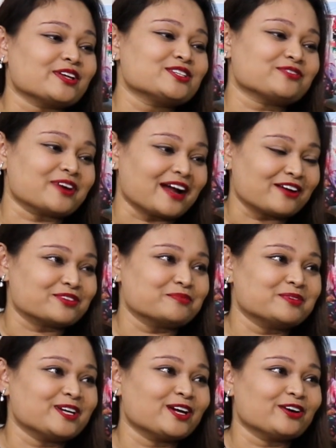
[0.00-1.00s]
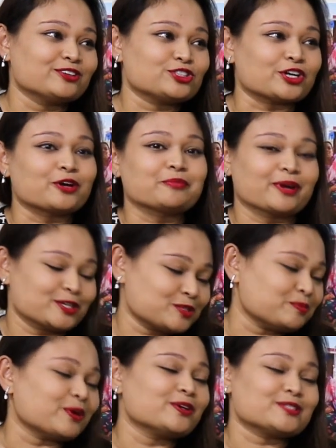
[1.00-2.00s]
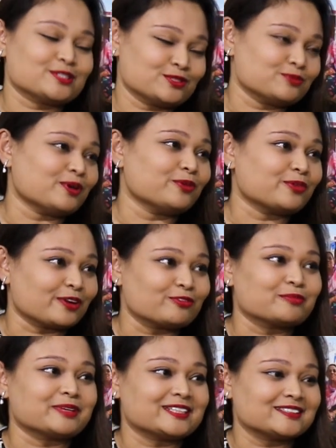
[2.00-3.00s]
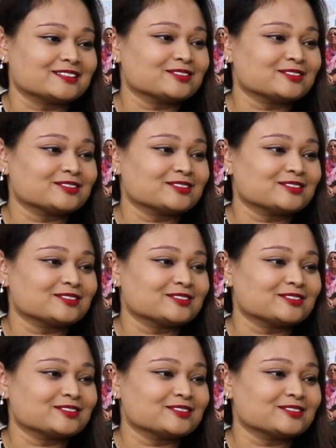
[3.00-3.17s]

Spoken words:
Thanks for having me here and sharing my experience as well with everybody.